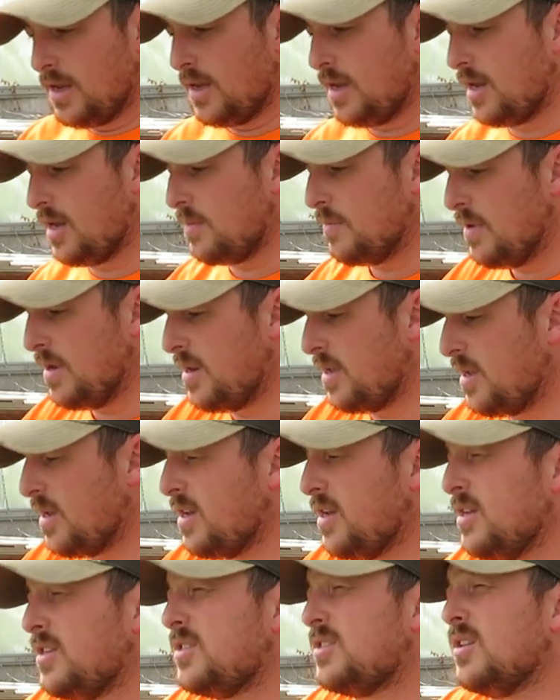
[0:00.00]
Um, it
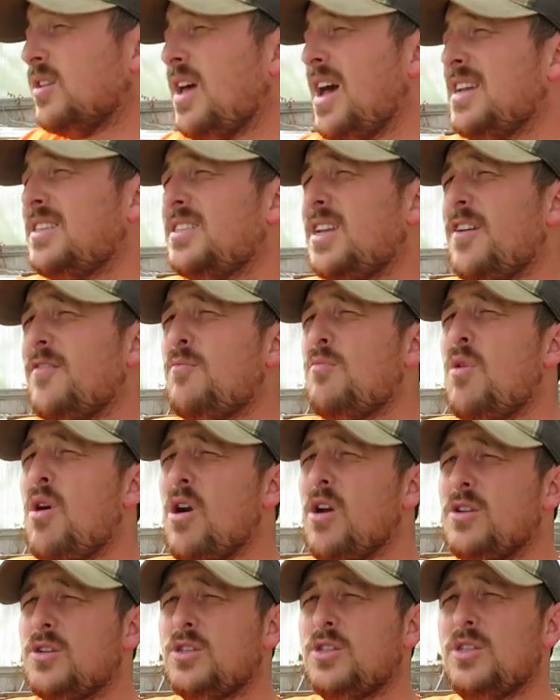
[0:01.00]
is the last day of
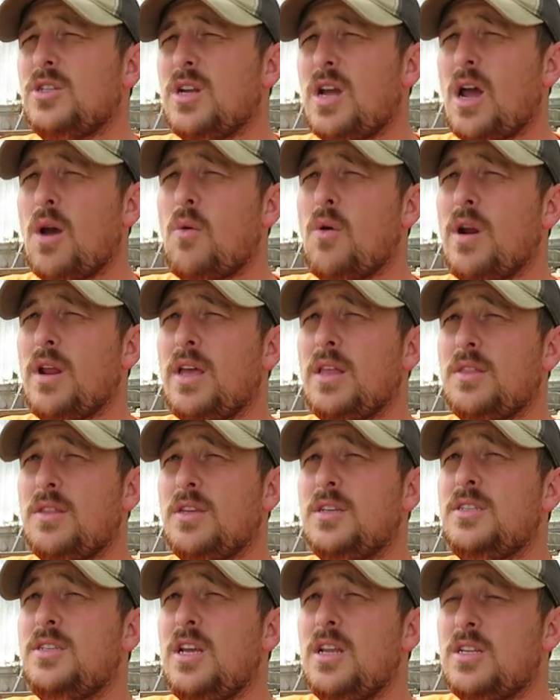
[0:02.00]
March. I want to
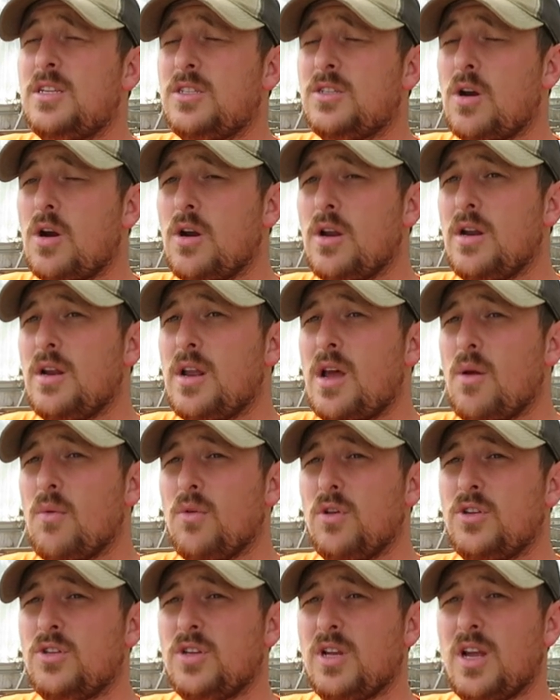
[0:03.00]
get these seeds started. I
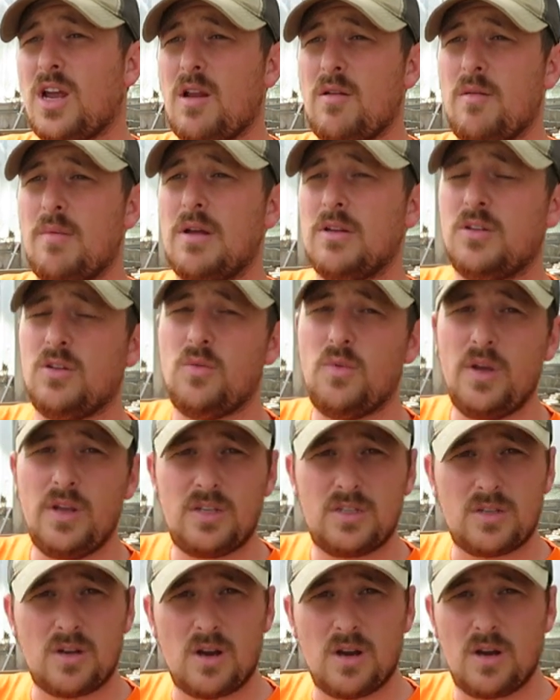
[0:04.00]
really should have got it about two
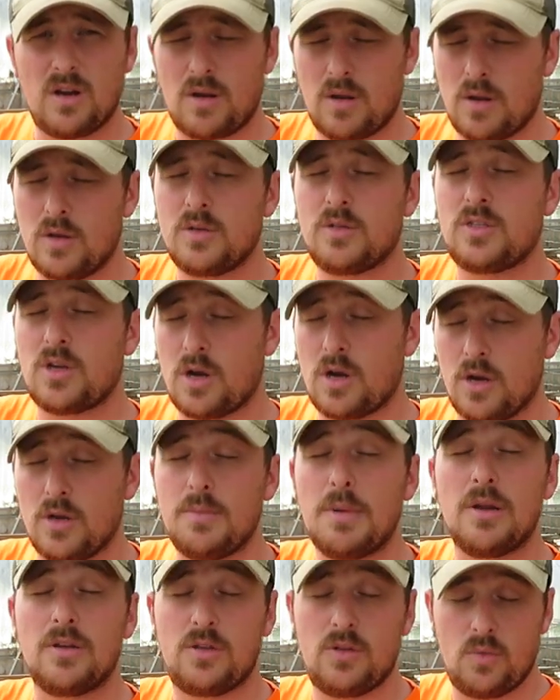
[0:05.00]
weeks started.
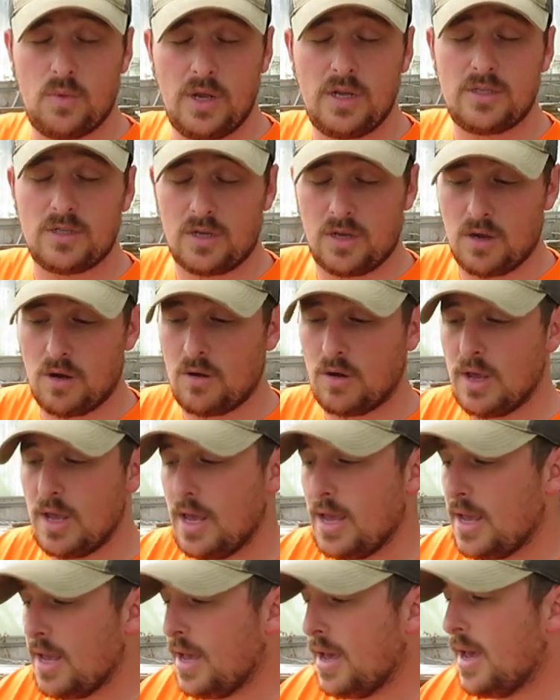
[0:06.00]
Started about two weeks ago,
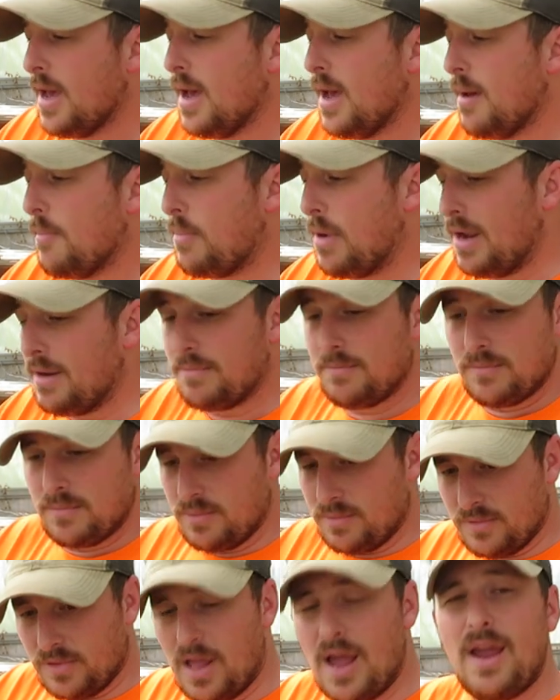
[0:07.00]
but
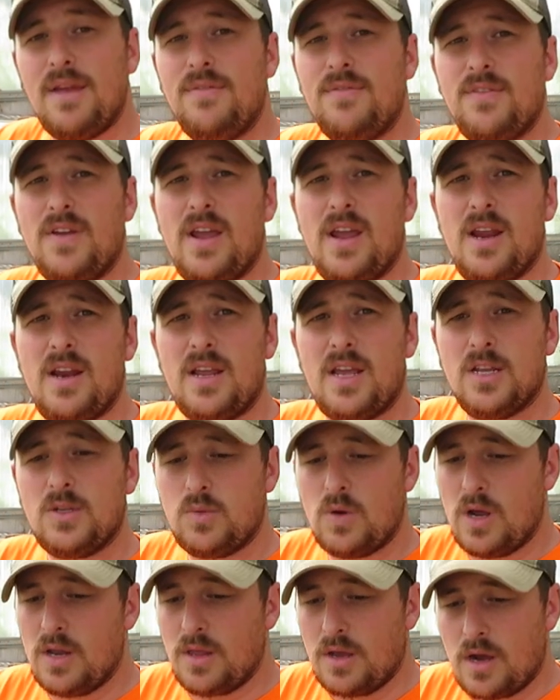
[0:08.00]
life and
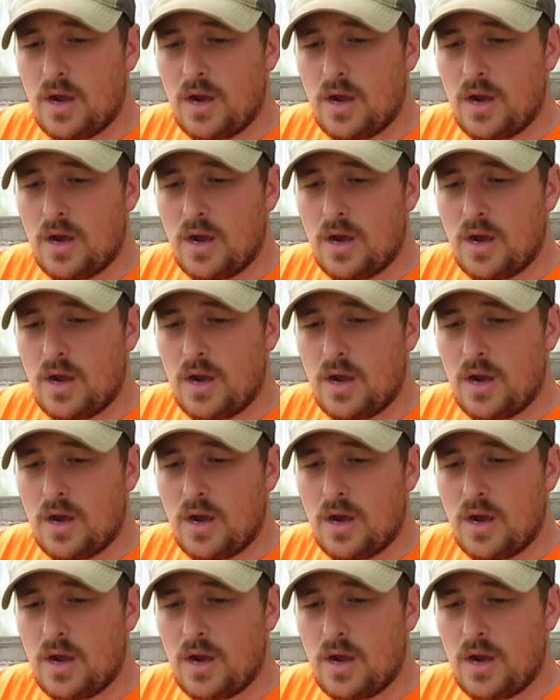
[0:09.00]
guess what?